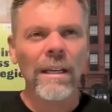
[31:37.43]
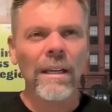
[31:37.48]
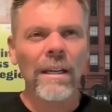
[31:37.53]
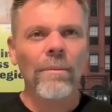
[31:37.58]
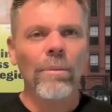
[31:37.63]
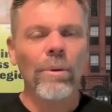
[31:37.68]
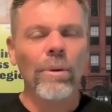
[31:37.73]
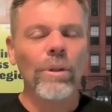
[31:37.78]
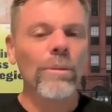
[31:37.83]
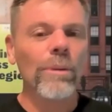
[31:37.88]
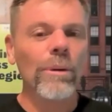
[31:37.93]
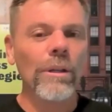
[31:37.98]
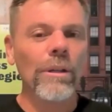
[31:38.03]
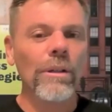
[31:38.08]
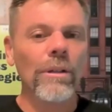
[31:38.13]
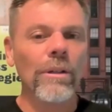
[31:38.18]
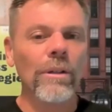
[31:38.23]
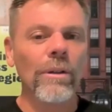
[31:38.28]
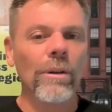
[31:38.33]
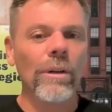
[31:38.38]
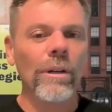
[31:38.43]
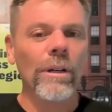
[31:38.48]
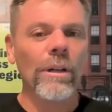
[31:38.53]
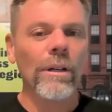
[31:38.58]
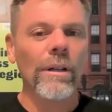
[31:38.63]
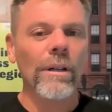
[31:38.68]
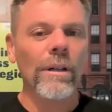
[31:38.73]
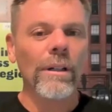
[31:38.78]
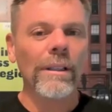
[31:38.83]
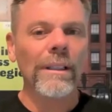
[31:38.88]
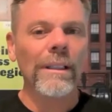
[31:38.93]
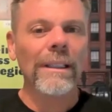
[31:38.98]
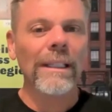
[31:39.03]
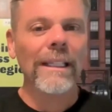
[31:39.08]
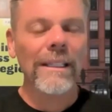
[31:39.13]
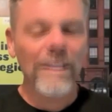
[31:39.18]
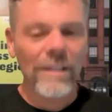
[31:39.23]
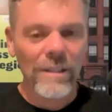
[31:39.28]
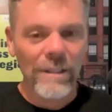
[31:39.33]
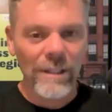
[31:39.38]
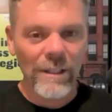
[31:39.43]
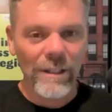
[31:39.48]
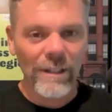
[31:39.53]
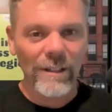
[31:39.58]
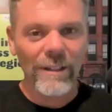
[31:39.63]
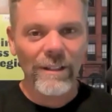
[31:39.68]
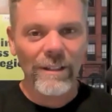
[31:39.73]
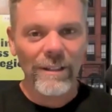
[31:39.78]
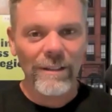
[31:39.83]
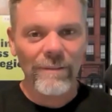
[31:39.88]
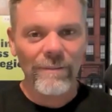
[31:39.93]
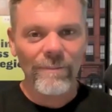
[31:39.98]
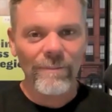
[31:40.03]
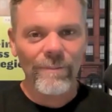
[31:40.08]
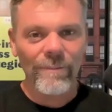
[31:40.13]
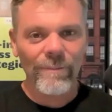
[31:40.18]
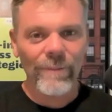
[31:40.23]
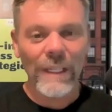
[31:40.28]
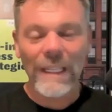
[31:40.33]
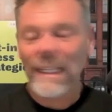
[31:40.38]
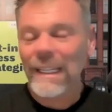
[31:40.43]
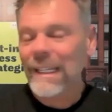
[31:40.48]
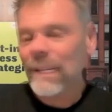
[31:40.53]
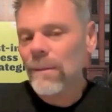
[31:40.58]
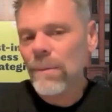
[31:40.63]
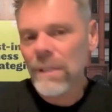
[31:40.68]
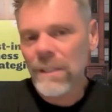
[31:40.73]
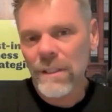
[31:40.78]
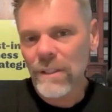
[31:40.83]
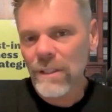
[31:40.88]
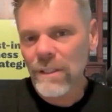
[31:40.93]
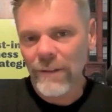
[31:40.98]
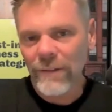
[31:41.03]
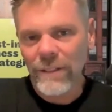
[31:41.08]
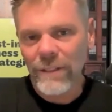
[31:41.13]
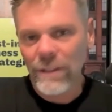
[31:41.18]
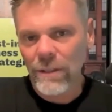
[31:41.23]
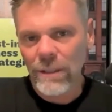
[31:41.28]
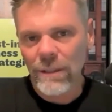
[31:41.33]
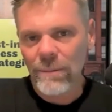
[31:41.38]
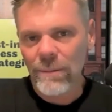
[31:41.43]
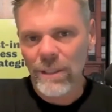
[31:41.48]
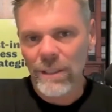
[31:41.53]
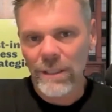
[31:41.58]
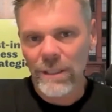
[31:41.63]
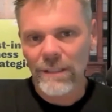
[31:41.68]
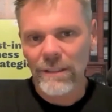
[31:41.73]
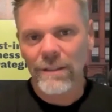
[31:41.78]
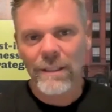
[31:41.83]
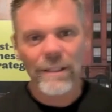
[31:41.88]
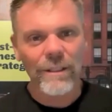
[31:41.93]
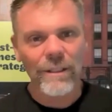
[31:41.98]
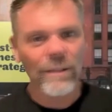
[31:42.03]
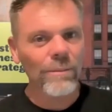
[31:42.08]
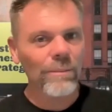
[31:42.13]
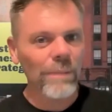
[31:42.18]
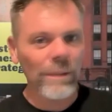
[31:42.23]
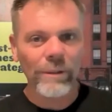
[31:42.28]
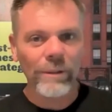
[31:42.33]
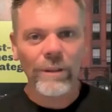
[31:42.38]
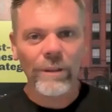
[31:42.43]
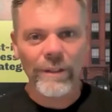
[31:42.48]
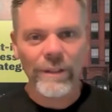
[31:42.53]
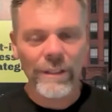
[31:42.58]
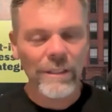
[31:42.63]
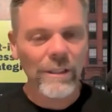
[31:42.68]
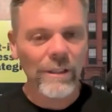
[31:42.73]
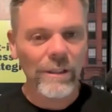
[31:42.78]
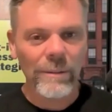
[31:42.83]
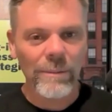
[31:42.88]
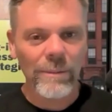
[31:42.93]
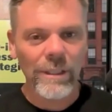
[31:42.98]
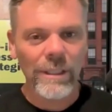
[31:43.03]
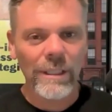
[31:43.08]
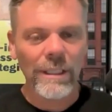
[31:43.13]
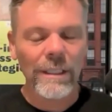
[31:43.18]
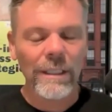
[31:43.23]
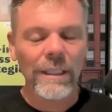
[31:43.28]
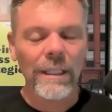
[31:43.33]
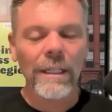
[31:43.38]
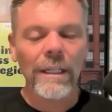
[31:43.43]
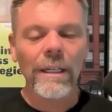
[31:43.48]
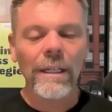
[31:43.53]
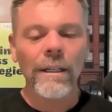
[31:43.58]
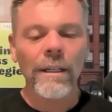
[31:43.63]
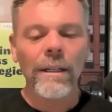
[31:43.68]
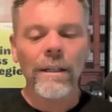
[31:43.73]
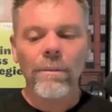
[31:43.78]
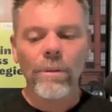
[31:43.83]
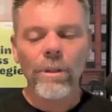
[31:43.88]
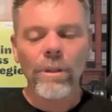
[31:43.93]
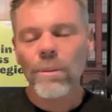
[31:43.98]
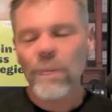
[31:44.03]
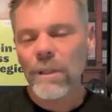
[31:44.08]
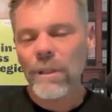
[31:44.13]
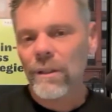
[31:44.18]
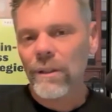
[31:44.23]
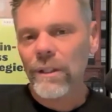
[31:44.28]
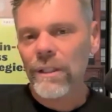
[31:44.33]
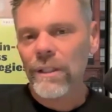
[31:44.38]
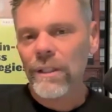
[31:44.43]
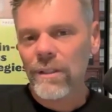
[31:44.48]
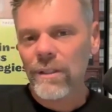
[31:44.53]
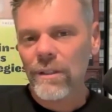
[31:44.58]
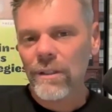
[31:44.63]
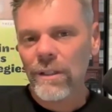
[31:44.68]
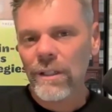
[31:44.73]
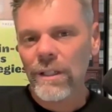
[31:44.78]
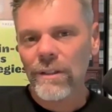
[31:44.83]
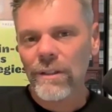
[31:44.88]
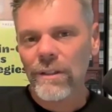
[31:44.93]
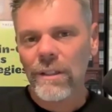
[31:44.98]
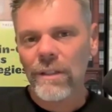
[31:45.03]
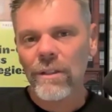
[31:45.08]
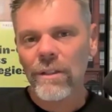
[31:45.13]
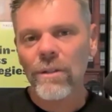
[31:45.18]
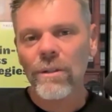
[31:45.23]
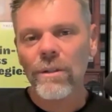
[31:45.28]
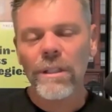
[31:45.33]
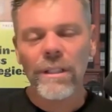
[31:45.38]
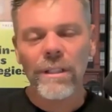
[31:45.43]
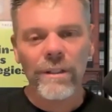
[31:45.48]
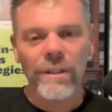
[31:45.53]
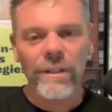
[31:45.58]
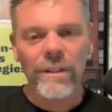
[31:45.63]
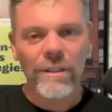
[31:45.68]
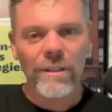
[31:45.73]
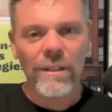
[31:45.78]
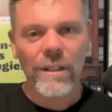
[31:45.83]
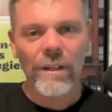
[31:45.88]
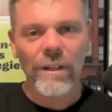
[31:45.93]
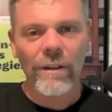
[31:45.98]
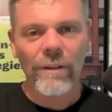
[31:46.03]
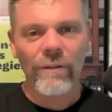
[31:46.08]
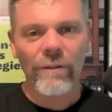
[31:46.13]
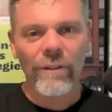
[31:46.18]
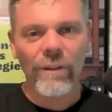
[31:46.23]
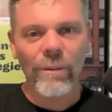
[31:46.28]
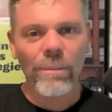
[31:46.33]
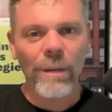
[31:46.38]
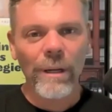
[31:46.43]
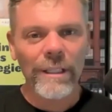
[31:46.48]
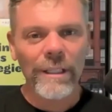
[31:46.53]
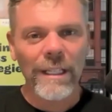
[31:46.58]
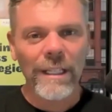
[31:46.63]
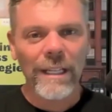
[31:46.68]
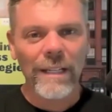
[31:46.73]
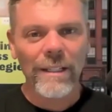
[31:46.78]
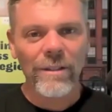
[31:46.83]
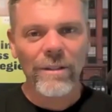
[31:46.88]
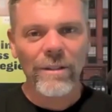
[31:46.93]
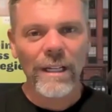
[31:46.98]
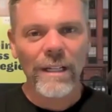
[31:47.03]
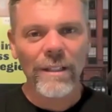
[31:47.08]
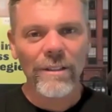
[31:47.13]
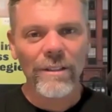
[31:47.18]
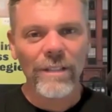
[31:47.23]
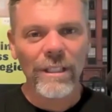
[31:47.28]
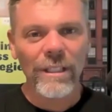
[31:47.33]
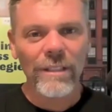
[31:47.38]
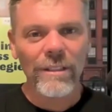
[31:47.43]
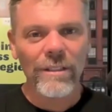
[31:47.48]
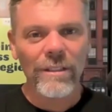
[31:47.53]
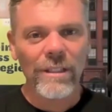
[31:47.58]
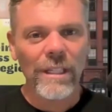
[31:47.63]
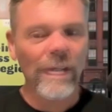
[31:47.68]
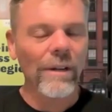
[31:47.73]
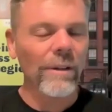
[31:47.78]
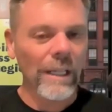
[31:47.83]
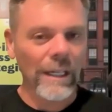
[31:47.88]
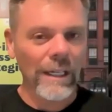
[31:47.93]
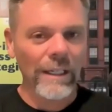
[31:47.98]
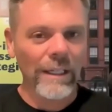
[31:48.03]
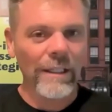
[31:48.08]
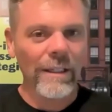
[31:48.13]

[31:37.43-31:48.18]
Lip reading: When you put your listener, like any business, you have a target market and you build around the target market. When you put your listener in the nucleus of your podcast strategy and you say, okay,